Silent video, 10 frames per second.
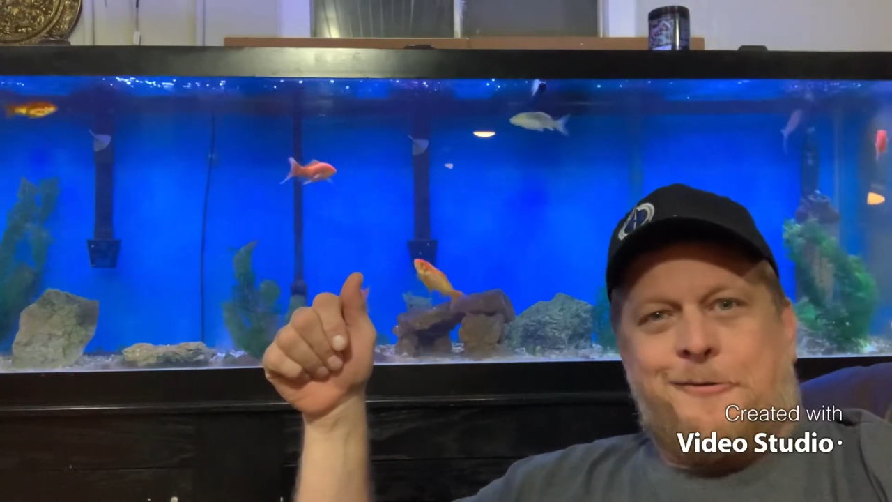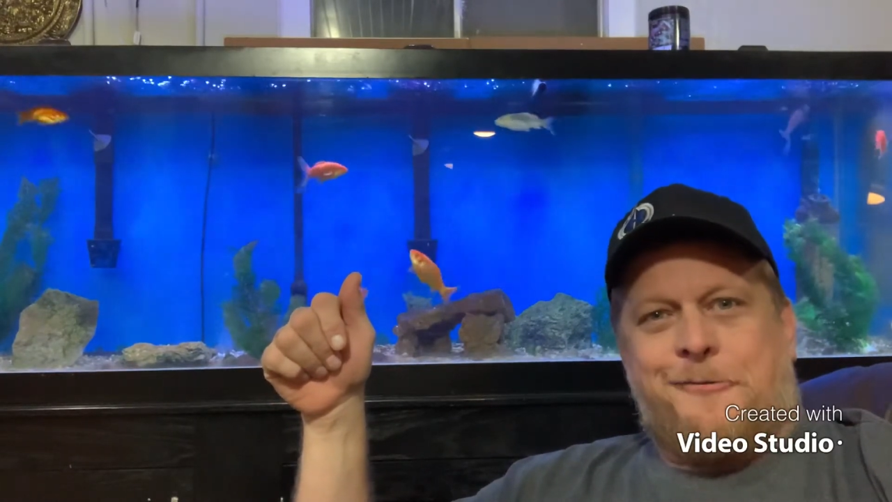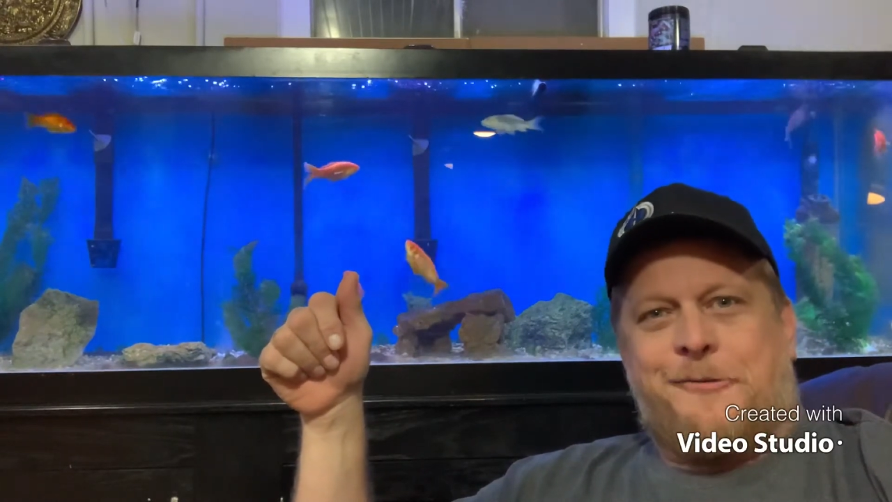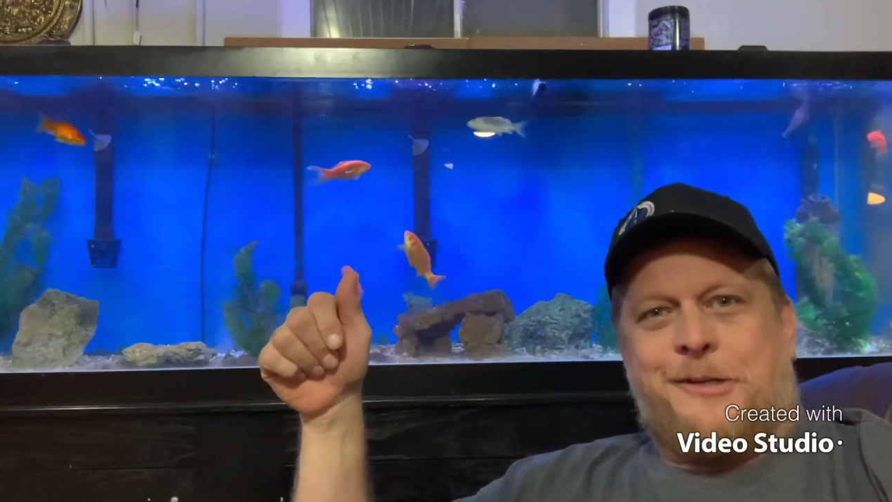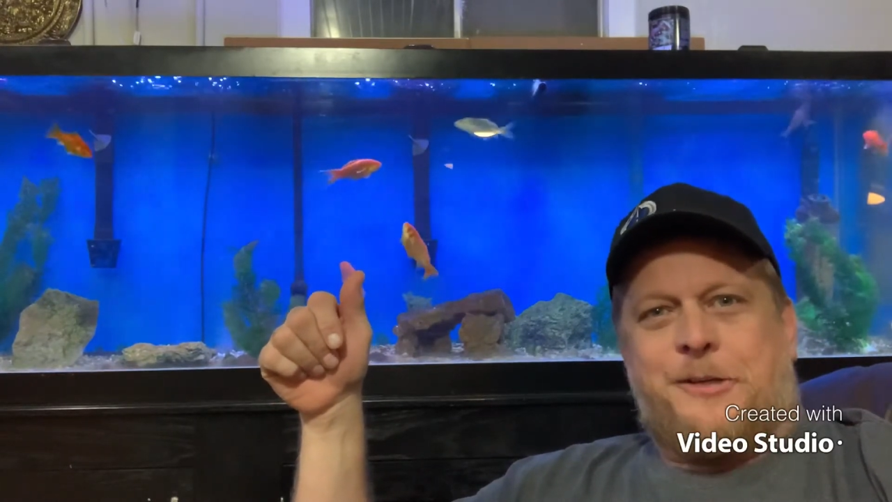
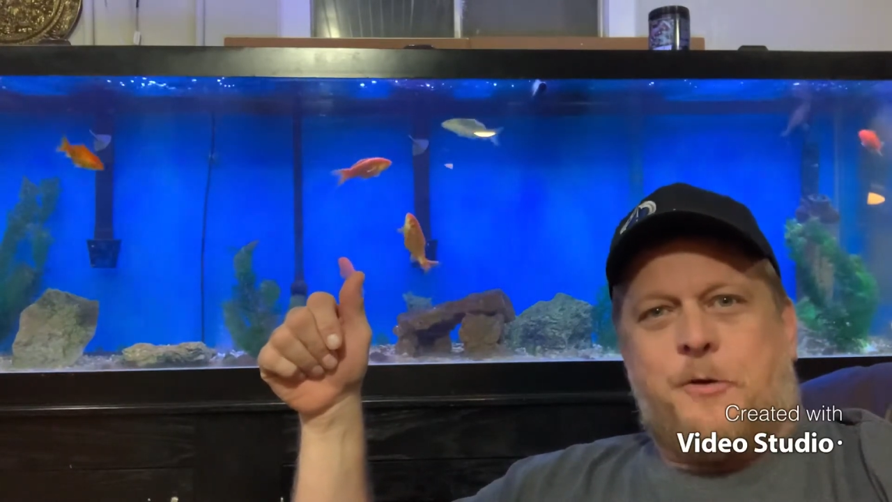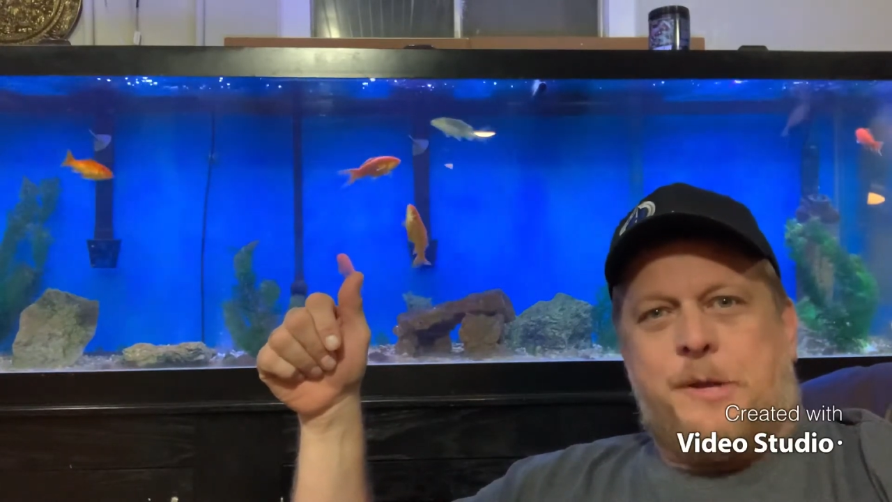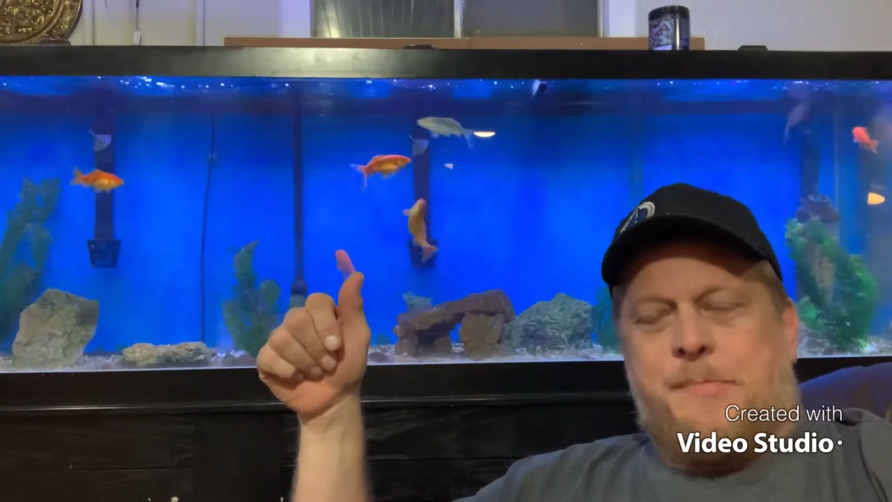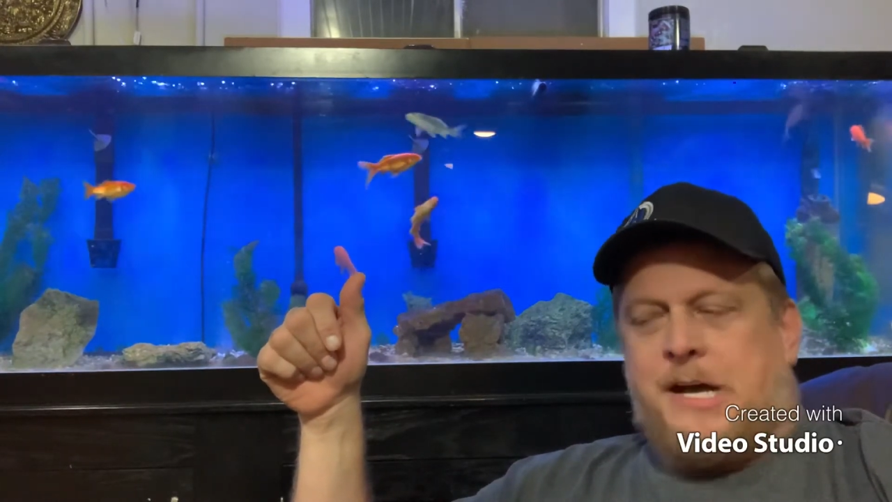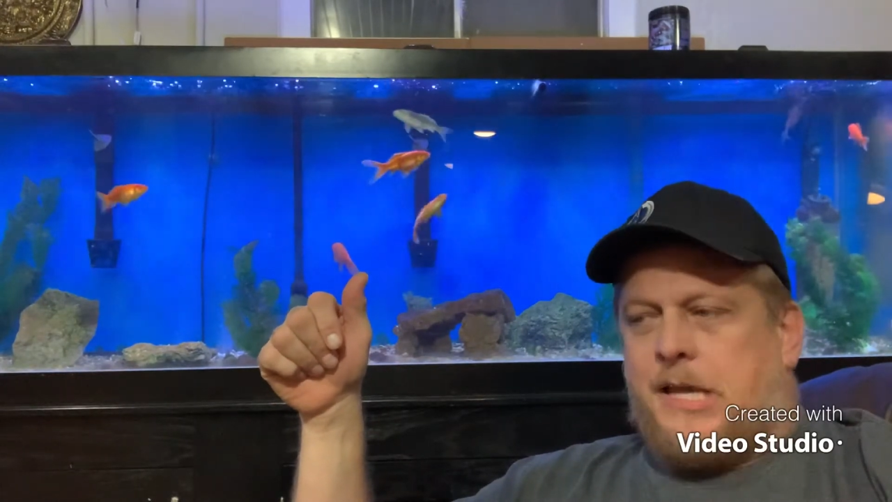over at Koi
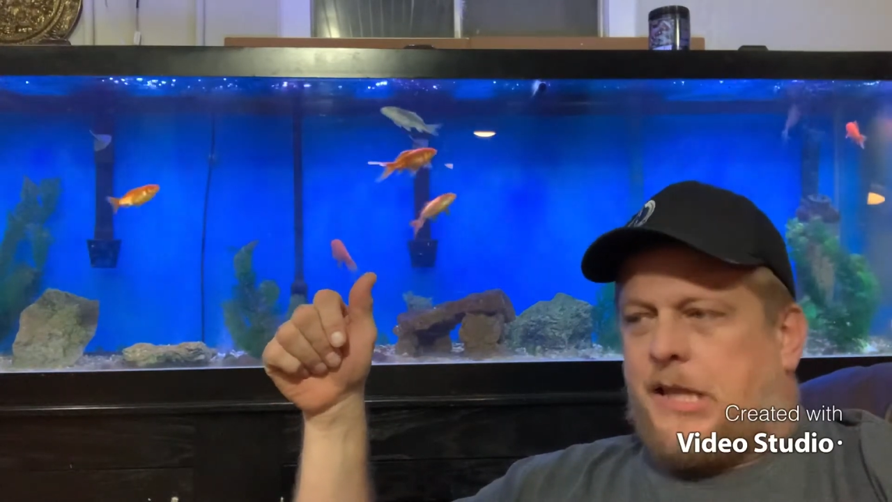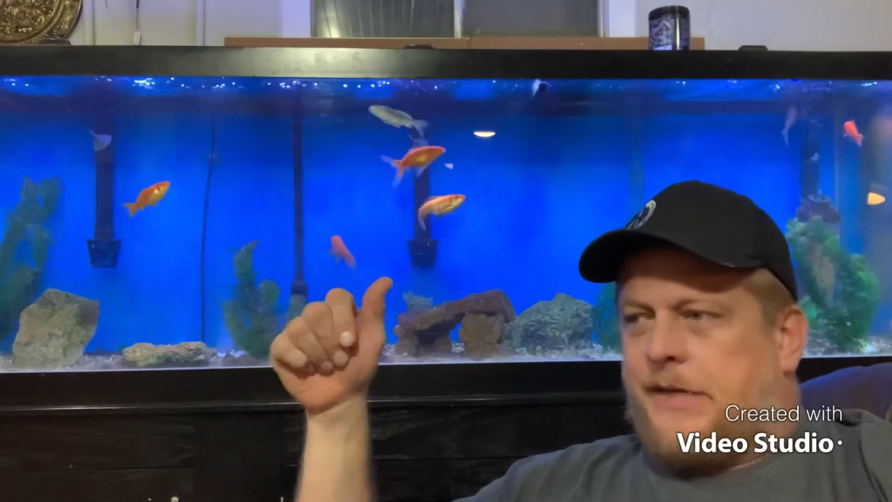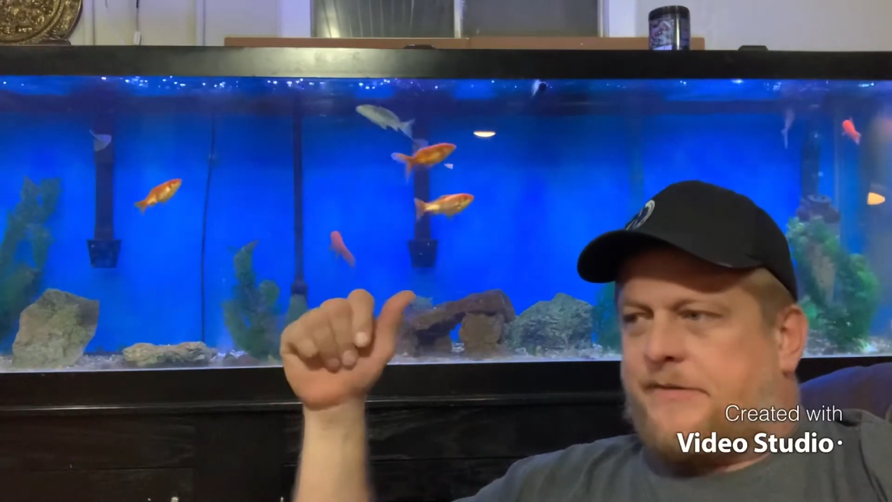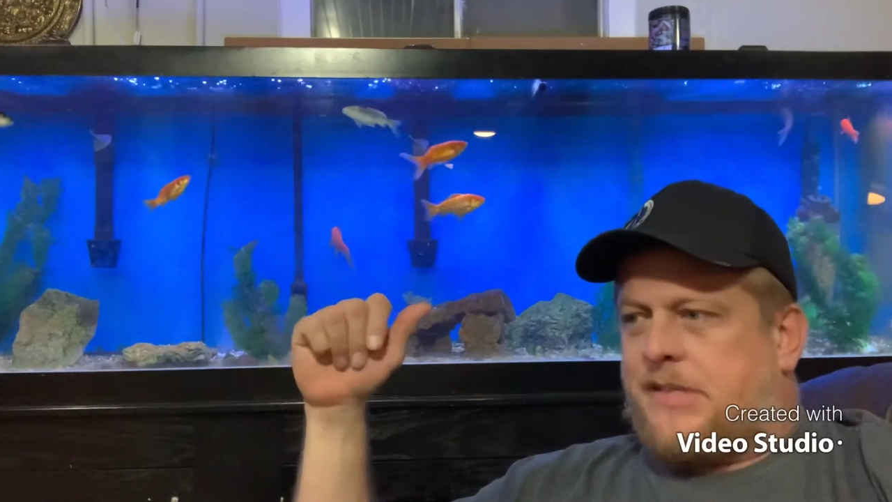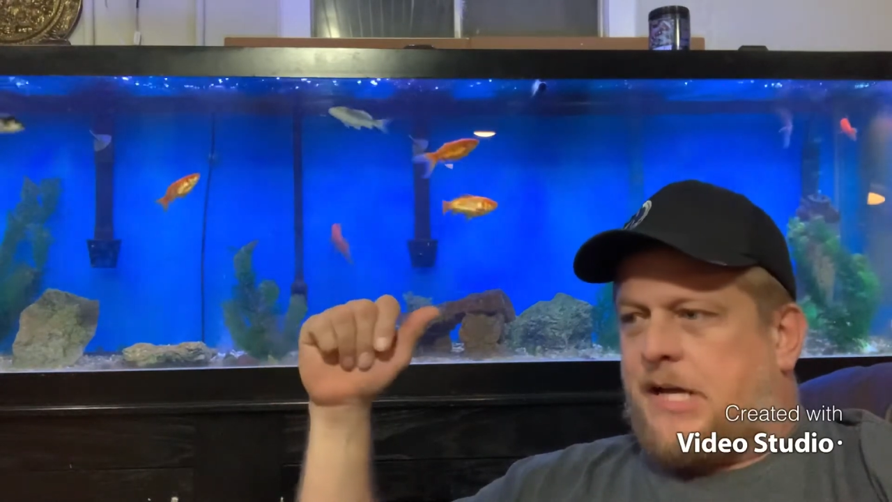Pond
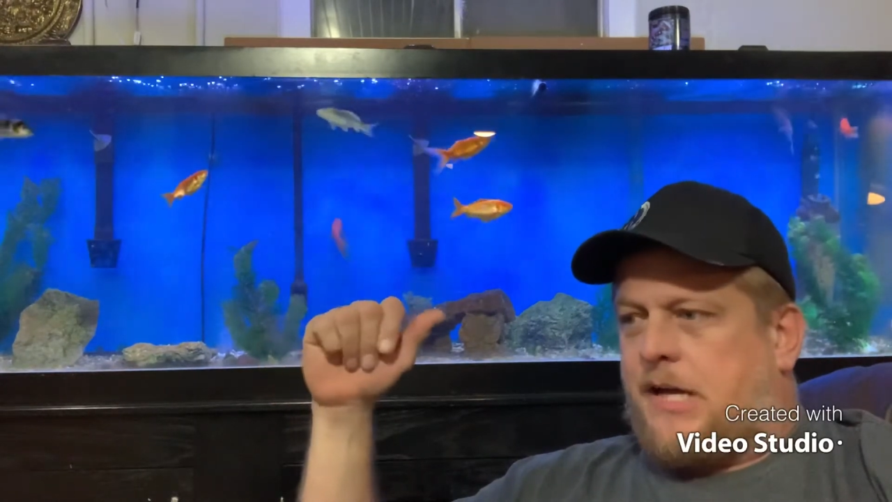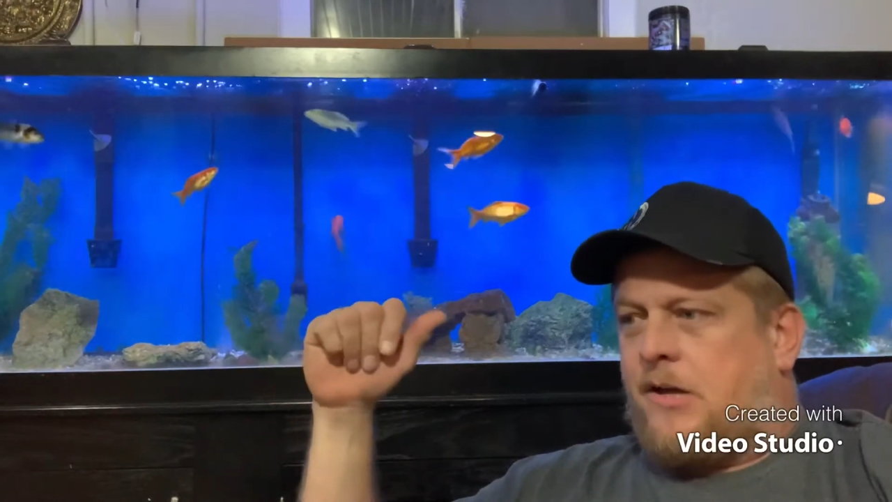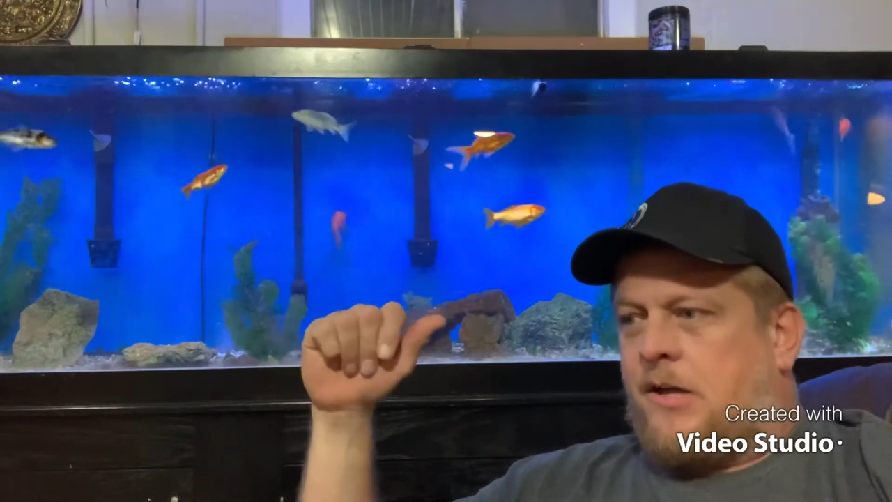Lifestyle.